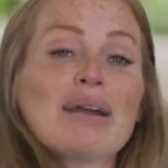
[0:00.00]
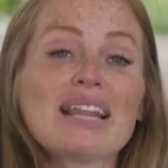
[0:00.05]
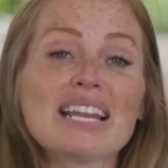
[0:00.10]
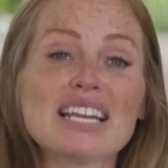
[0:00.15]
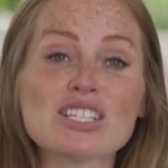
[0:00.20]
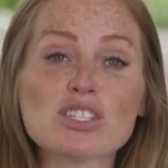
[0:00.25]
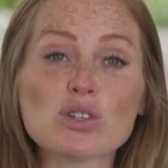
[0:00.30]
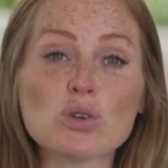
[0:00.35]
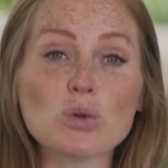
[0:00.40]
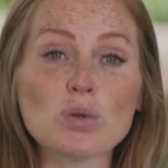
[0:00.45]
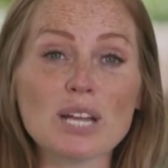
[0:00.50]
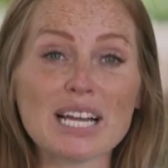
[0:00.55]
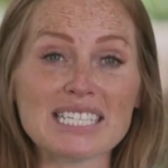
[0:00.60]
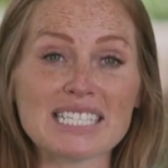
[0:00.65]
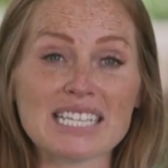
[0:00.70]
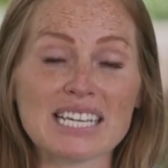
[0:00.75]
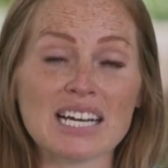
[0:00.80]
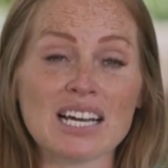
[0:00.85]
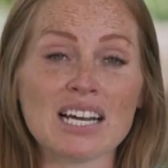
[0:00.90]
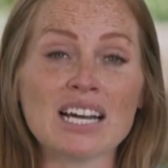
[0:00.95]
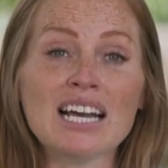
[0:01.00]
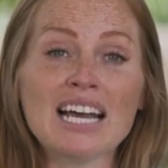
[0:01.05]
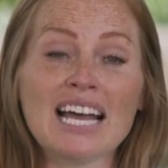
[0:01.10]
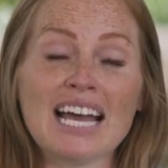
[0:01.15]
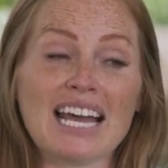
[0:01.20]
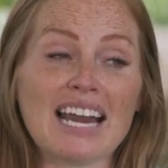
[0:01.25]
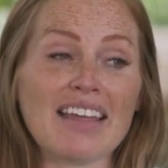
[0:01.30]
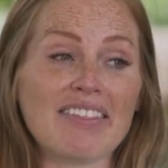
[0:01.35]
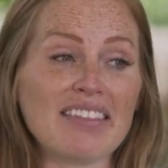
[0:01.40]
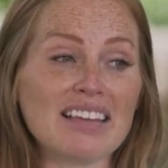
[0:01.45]
But it is a cool idea.
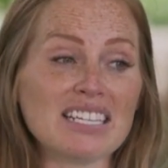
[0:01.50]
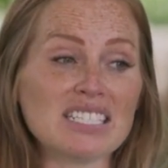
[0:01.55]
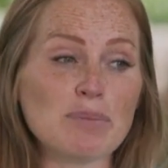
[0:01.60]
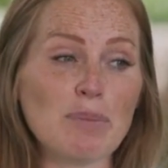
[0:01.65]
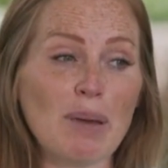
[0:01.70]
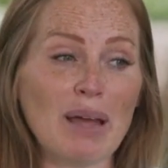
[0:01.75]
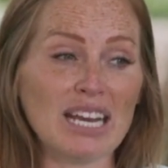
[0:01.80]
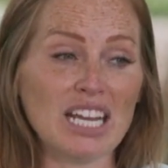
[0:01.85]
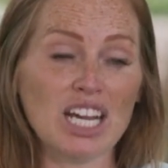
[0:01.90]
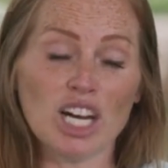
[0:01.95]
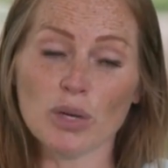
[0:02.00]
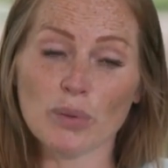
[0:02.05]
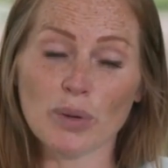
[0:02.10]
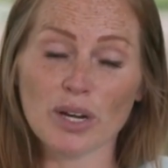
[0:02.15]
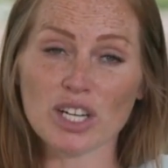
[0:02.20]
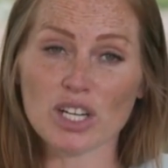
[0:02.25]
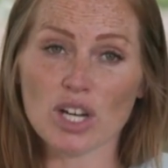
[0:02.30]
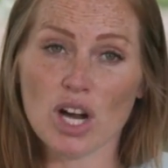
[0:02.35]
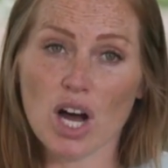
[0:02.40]
And I think depending on what it